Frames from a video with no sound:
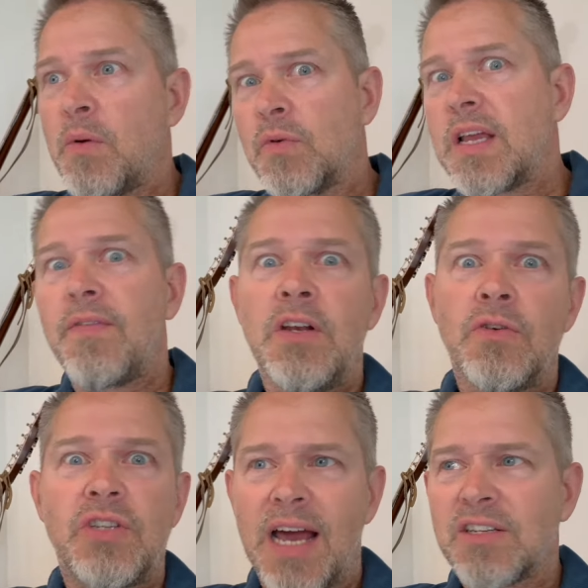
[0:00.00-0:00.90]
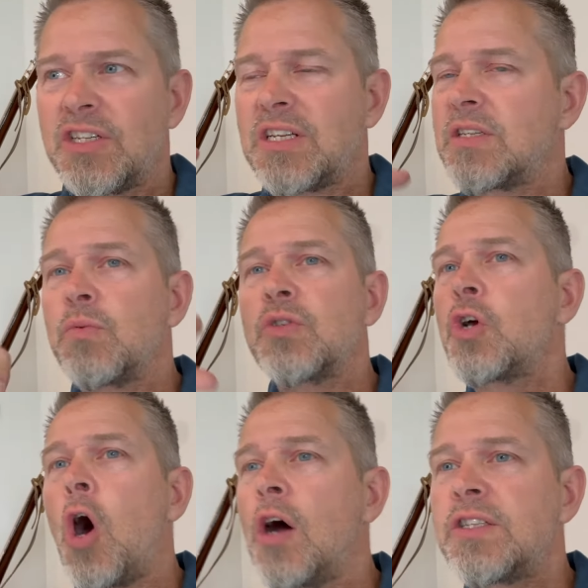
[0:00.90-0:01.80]
was giving new tax changes. It was
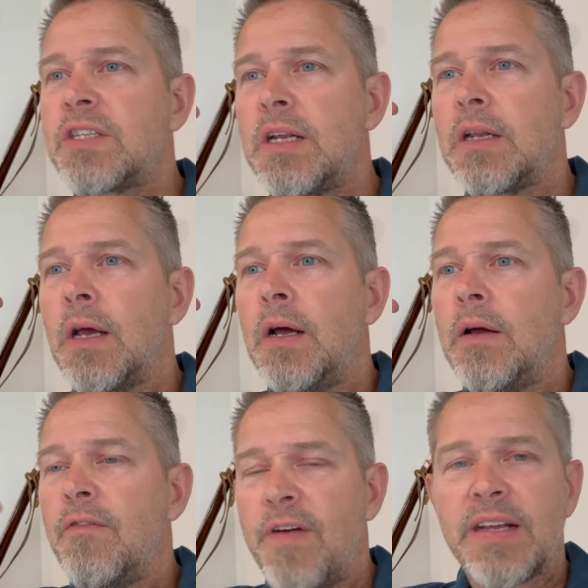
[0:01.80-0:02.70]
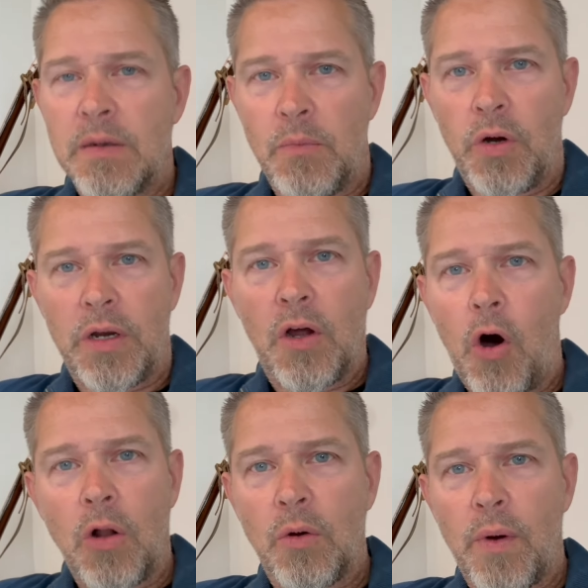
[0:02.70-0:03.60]
constant victimhood
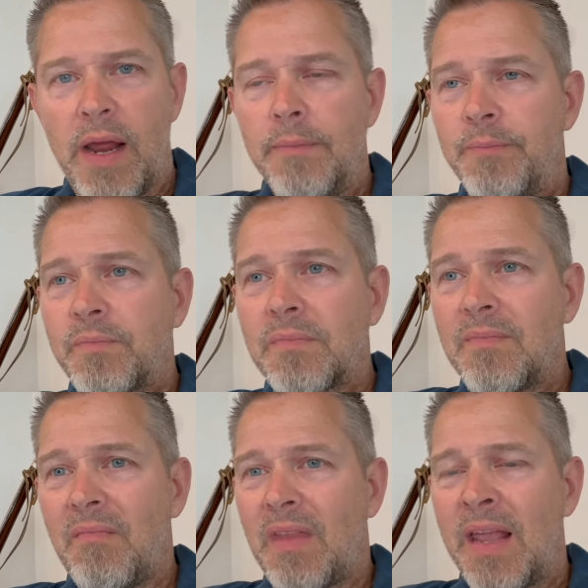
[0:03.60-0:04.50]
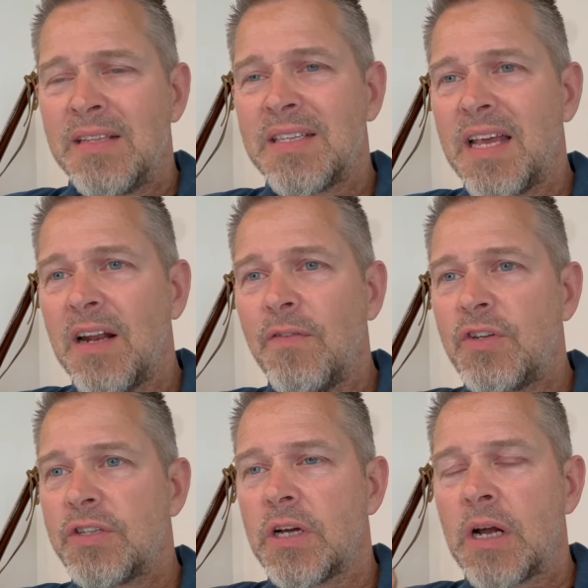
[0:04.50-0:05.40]
all the way. Instead of
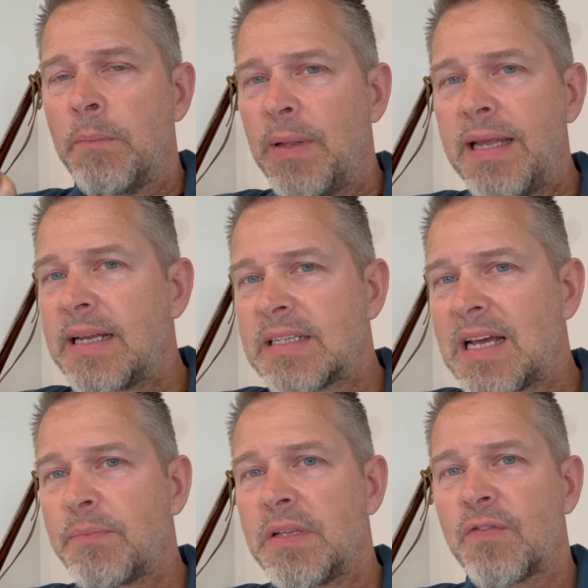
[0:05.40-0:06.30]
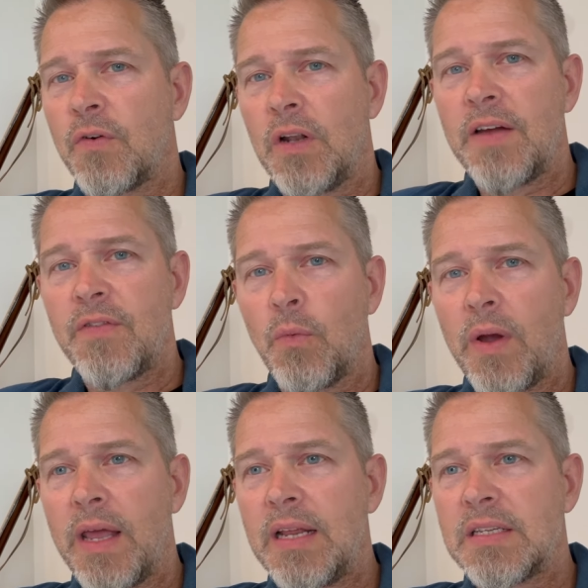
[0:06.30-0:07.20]
just a complete acceptance for life the
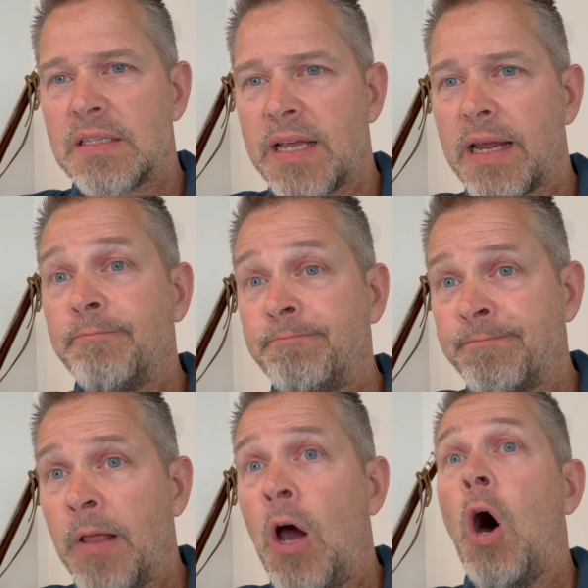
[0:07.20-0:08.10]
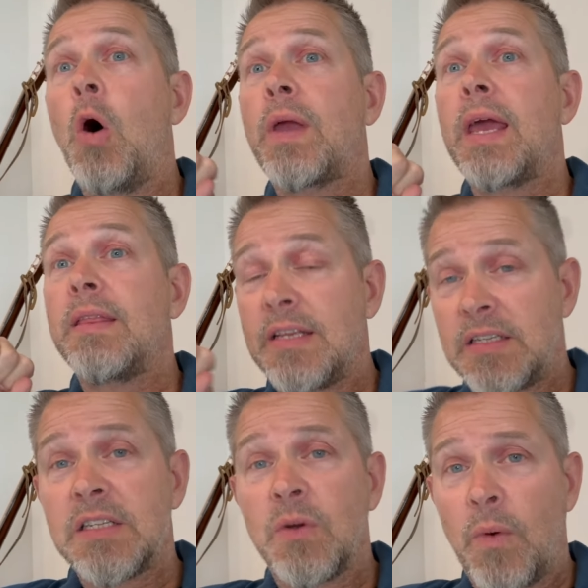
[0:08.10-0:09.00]
way it is, it's like, okay,
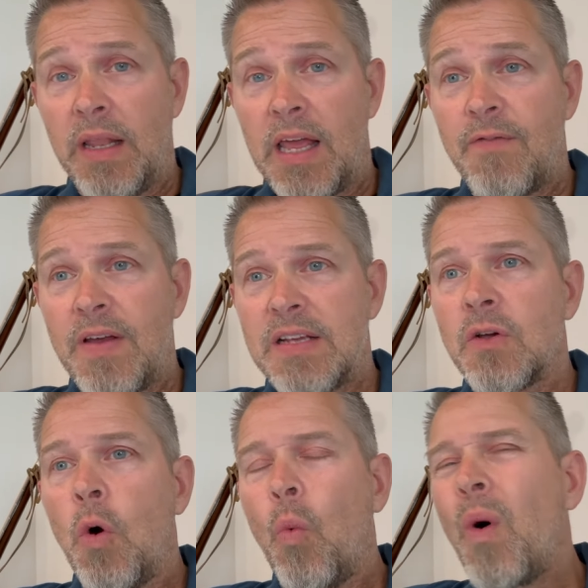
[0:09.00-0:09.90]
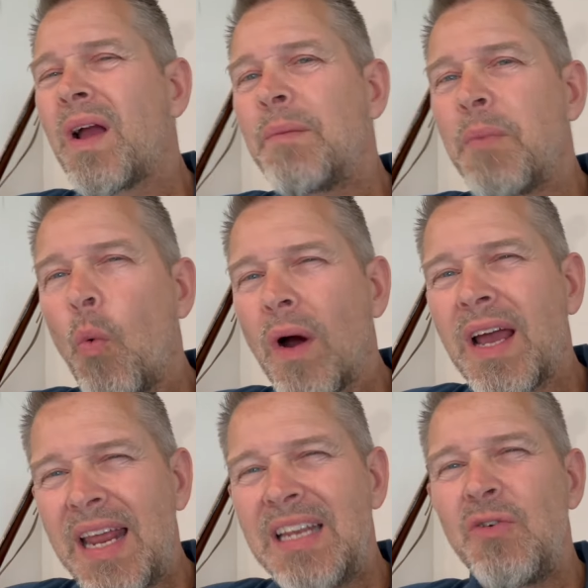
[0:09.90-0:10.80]
this is the way life is. What
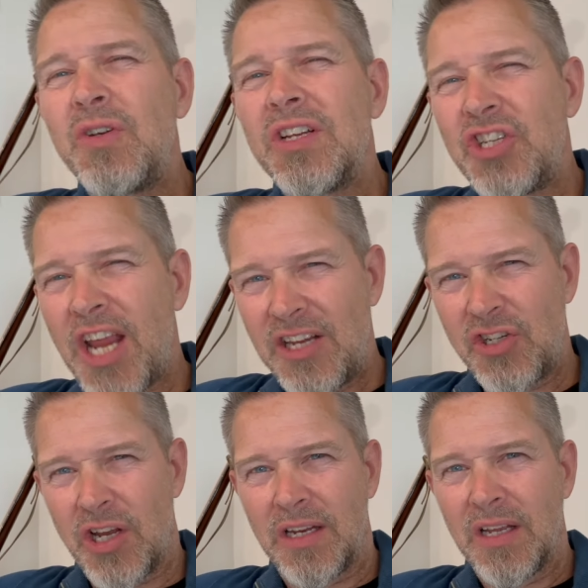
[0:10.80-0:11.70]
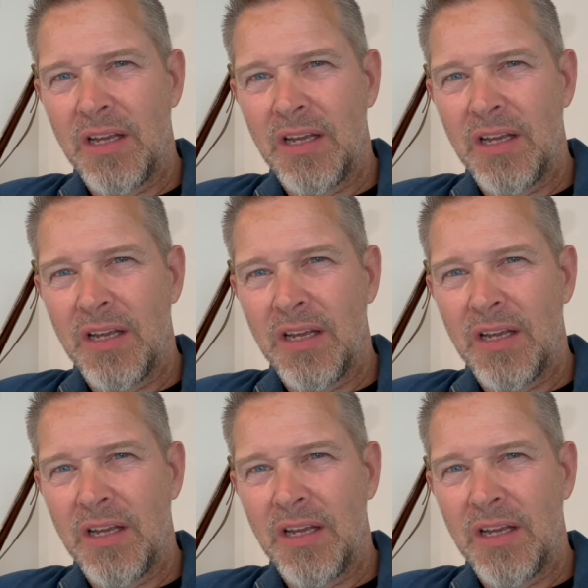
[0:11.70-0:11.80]
can I do to change it?